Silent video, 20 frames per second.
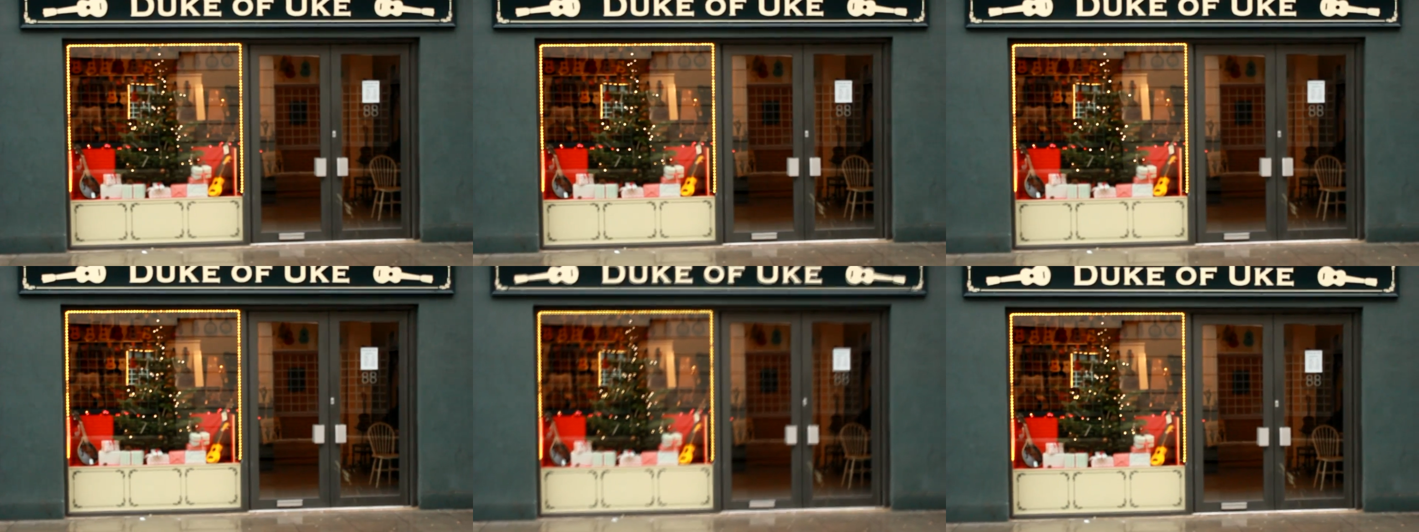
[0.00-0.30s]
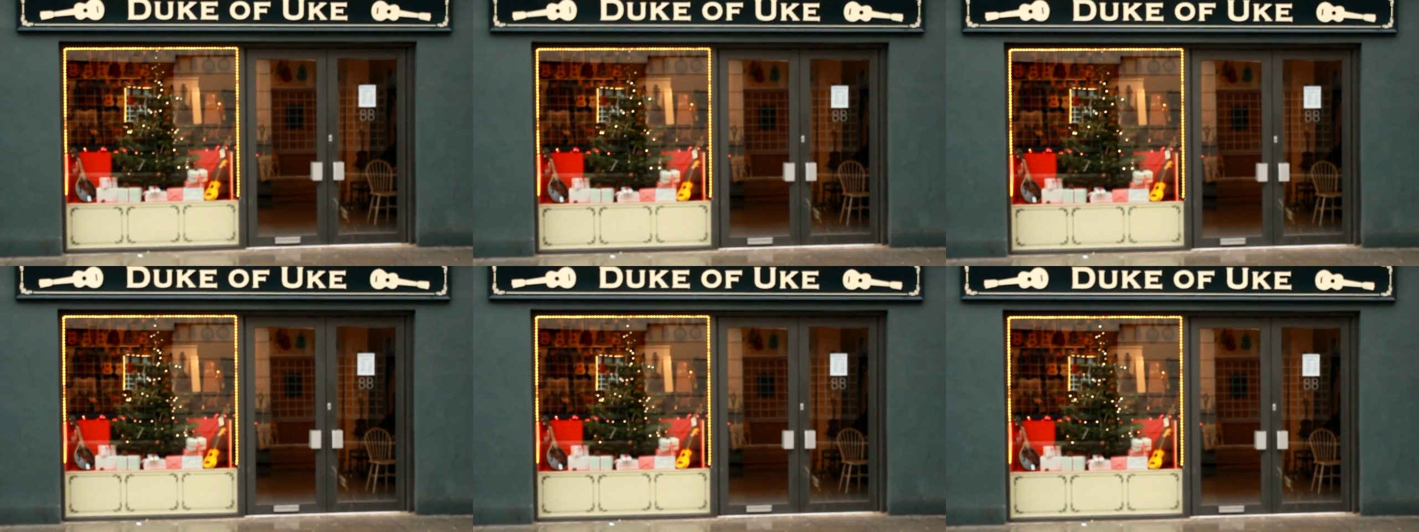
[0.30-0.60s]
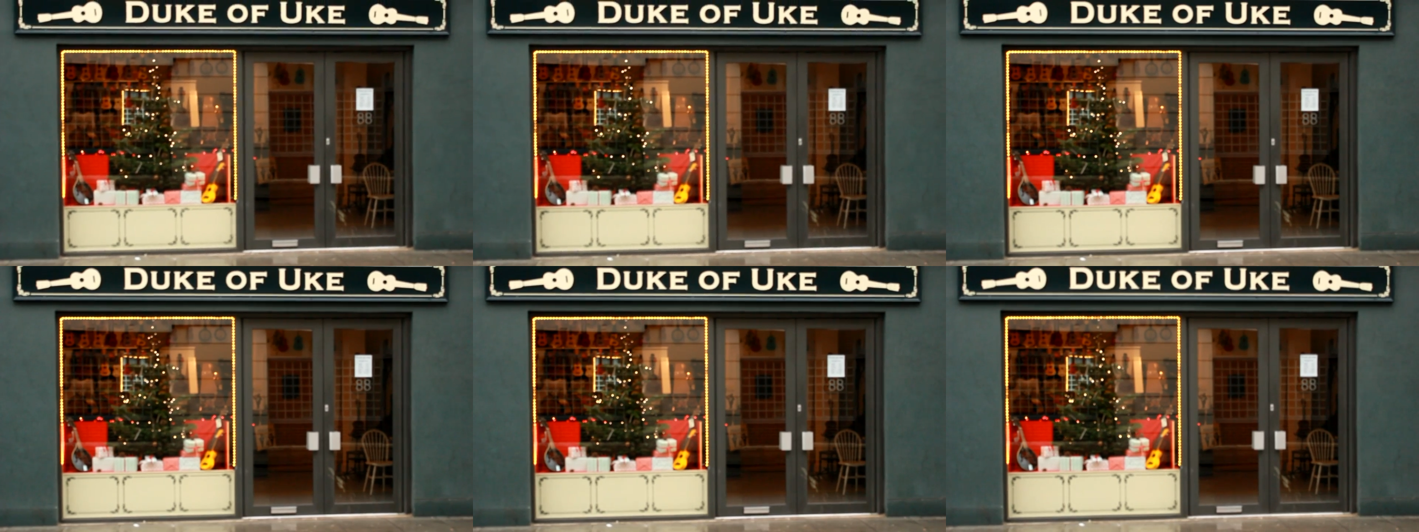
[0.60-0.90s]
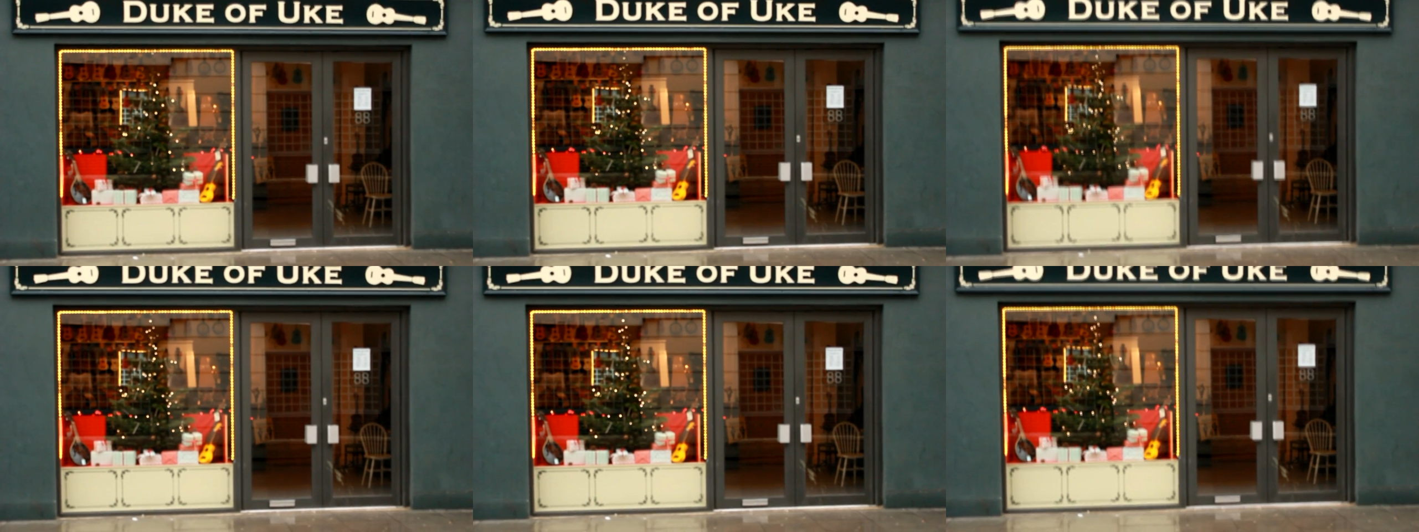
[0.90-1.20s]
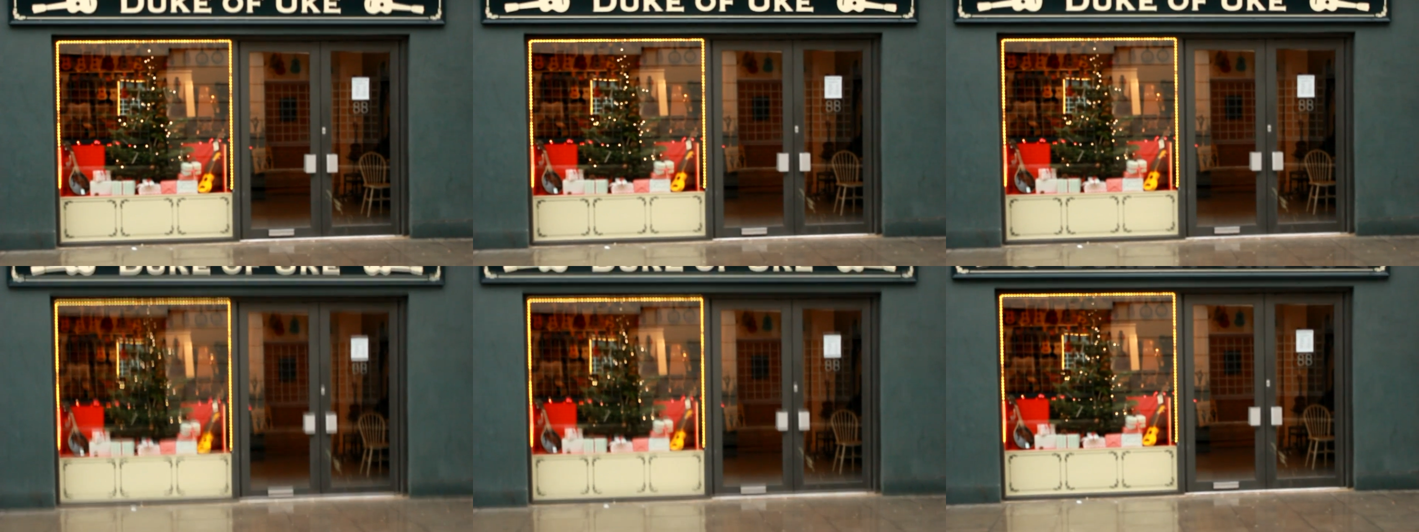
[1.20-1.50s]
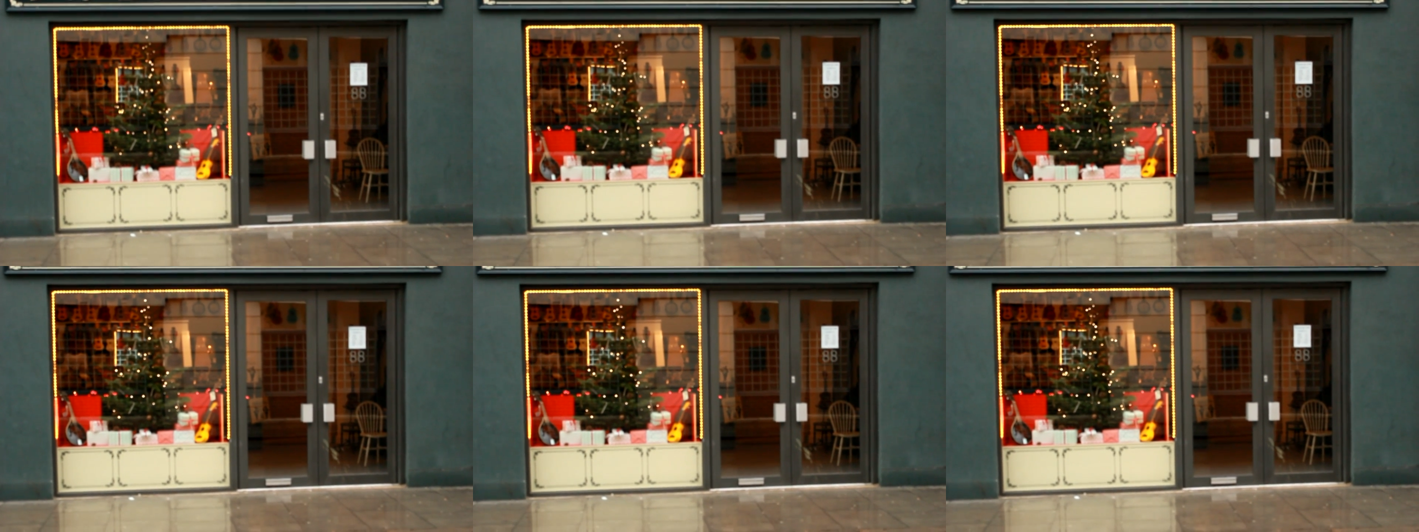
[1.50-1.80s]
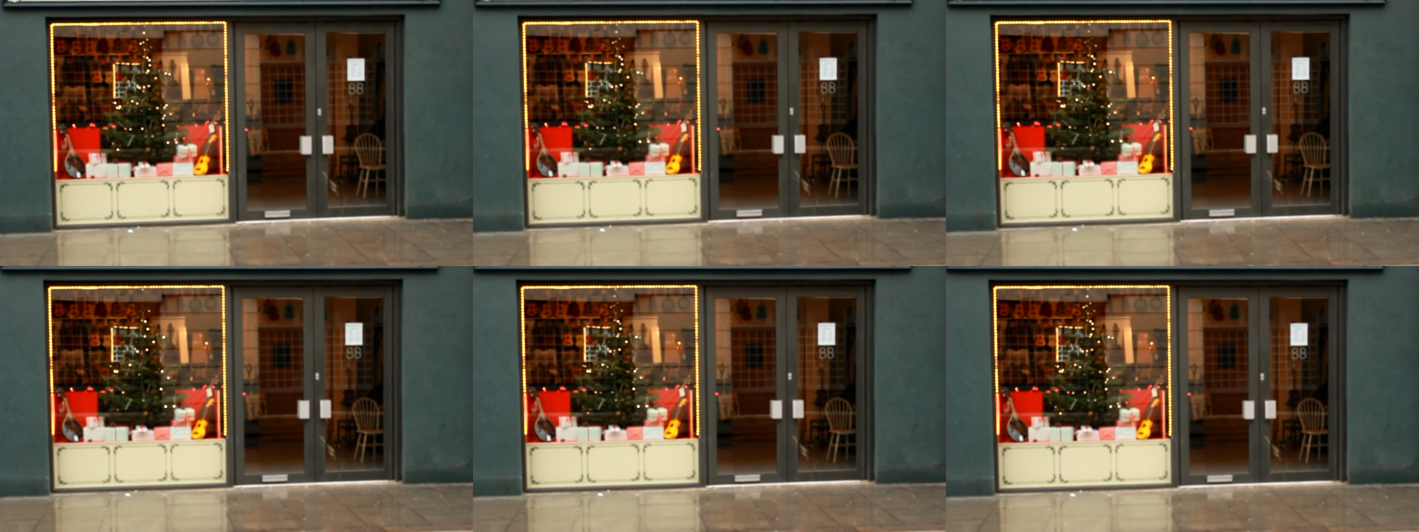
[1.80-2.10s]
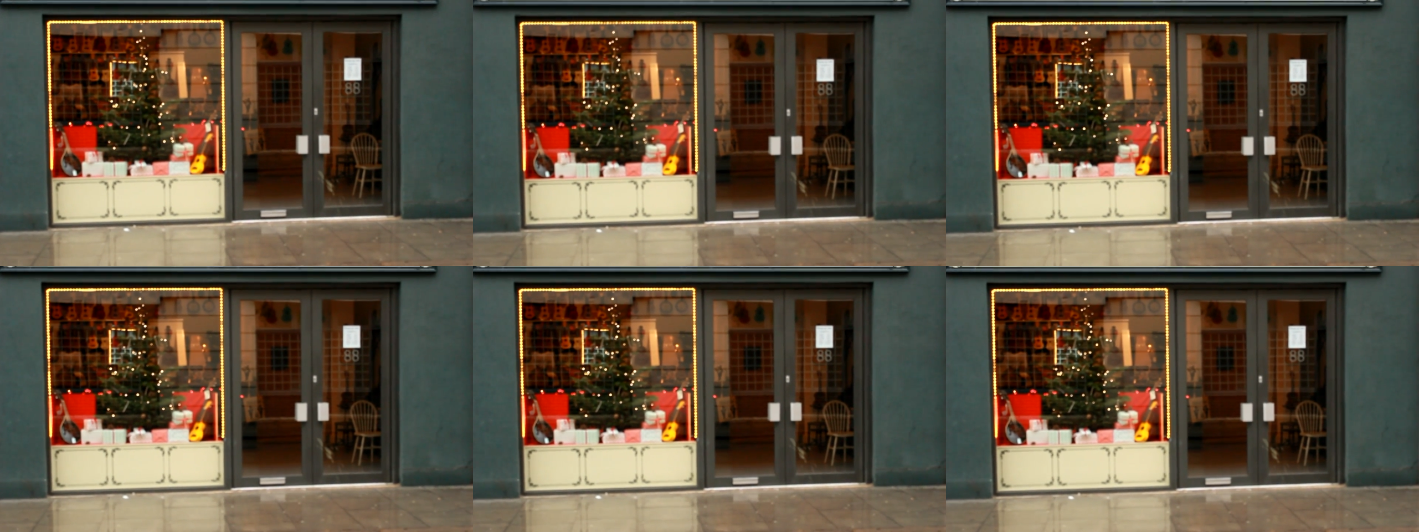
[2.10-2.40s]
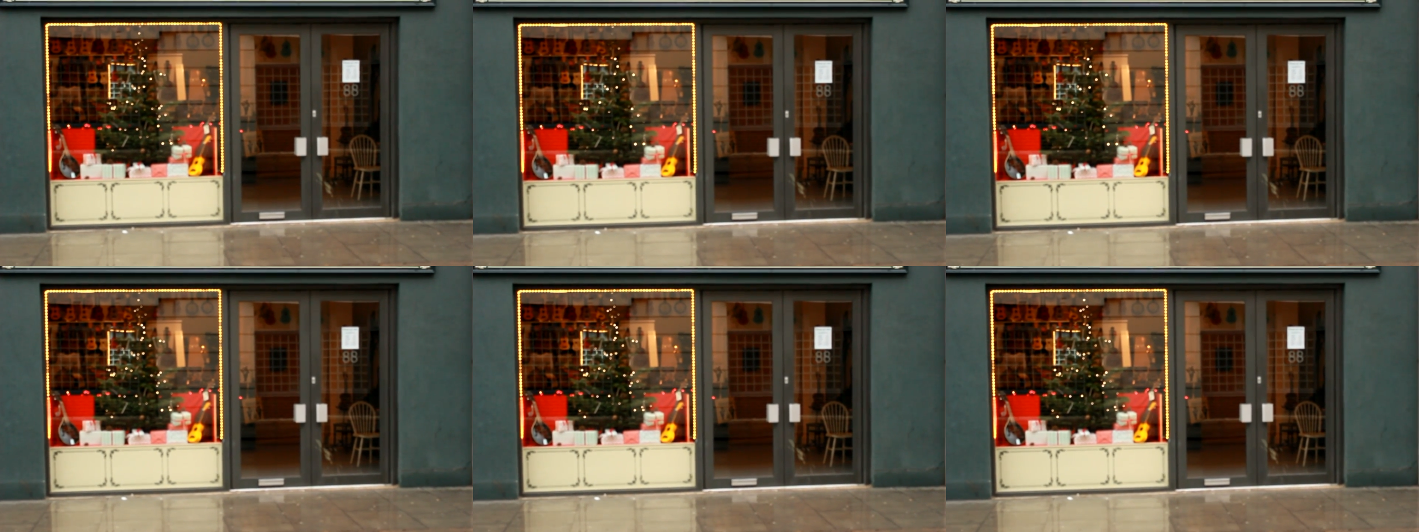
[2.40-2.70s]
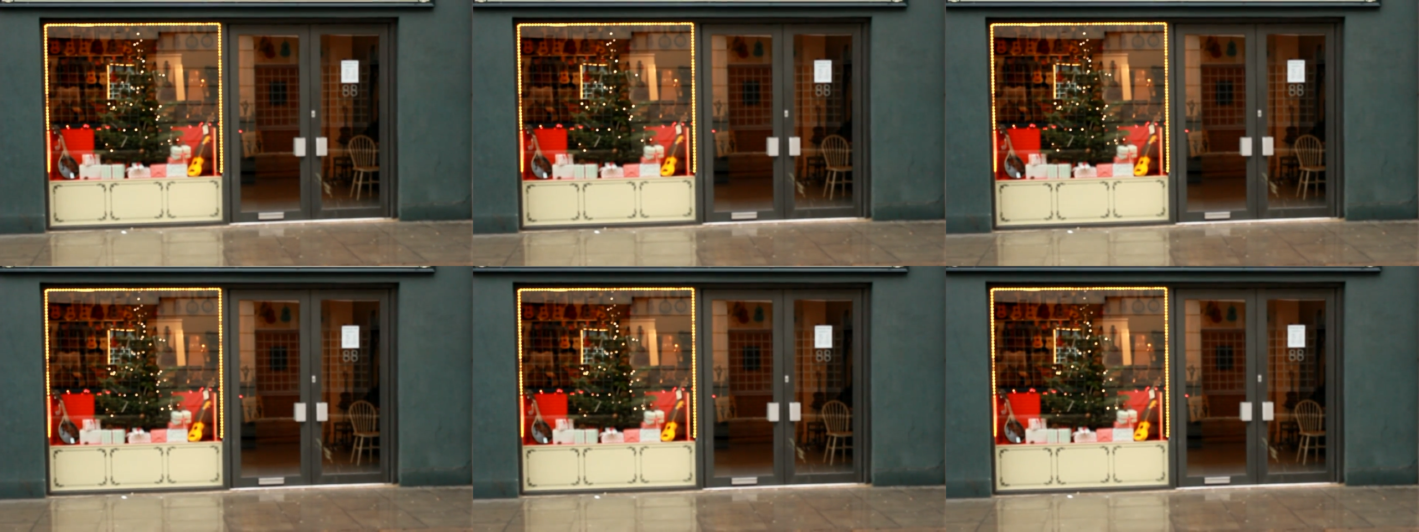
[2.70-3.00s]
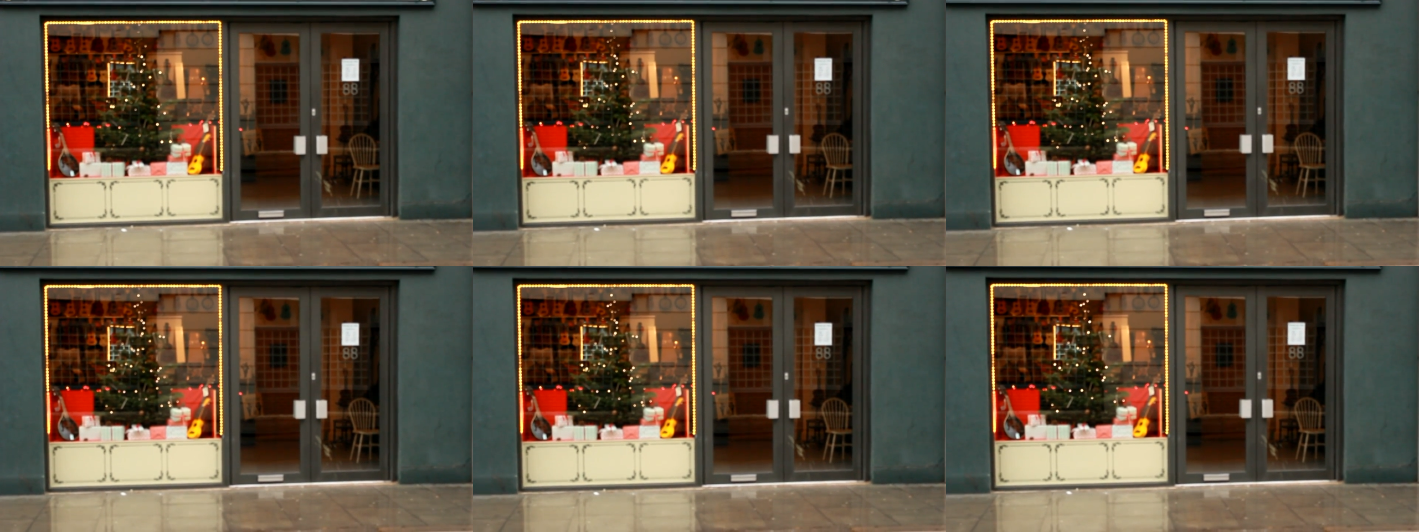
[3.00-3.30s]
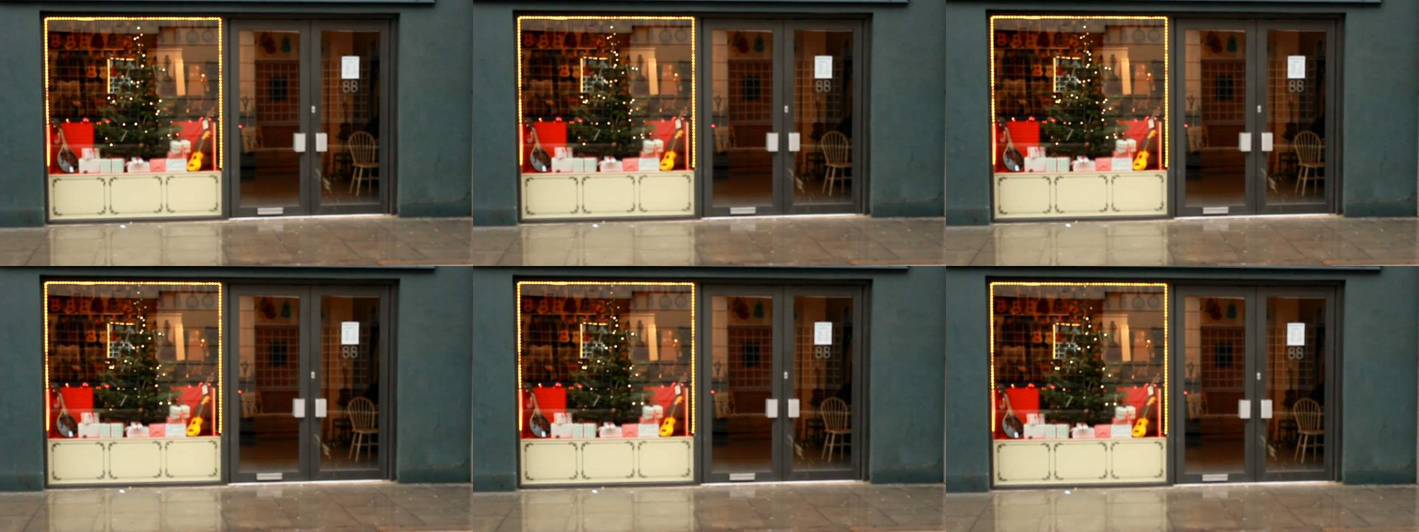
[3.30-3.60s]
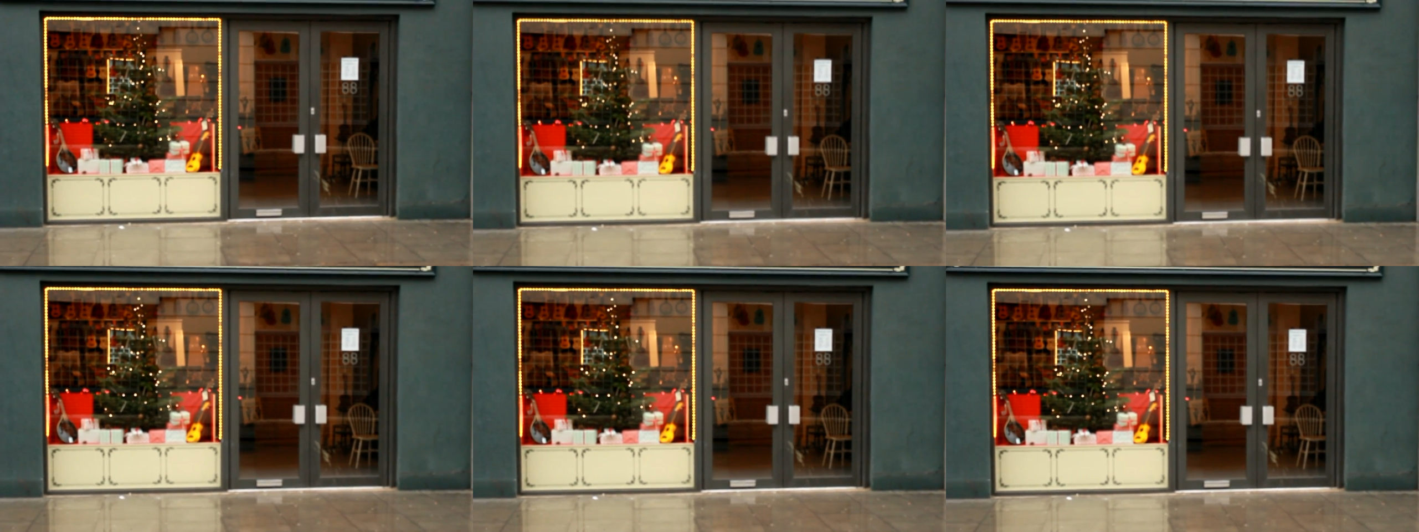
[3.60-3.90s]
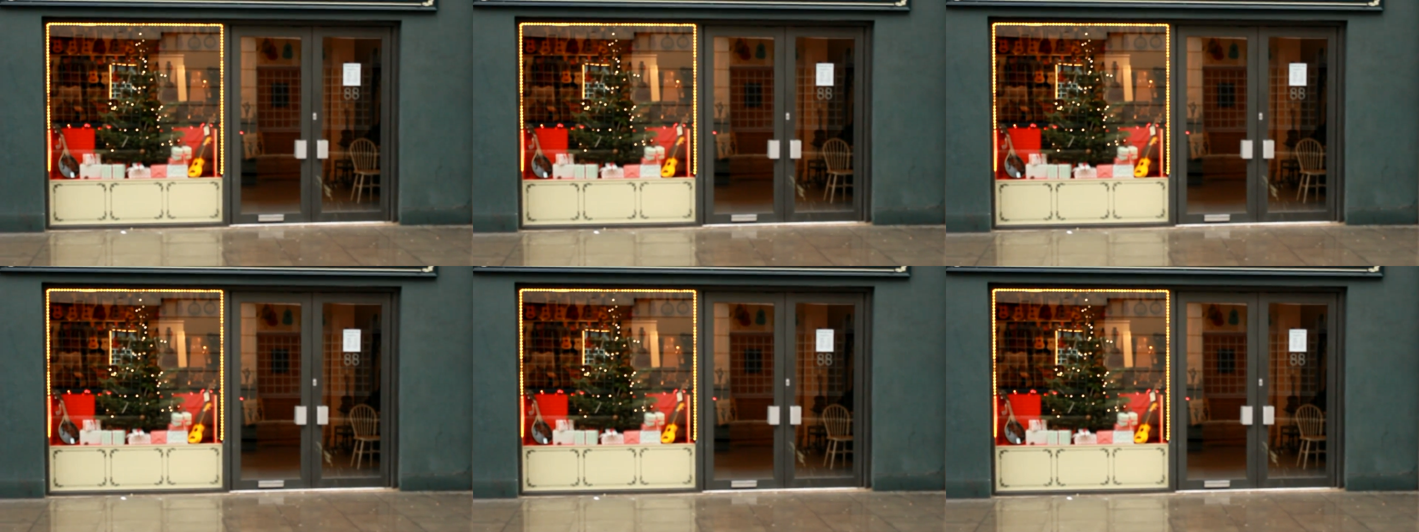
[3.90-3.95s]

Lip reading: [unreadable: no face in view]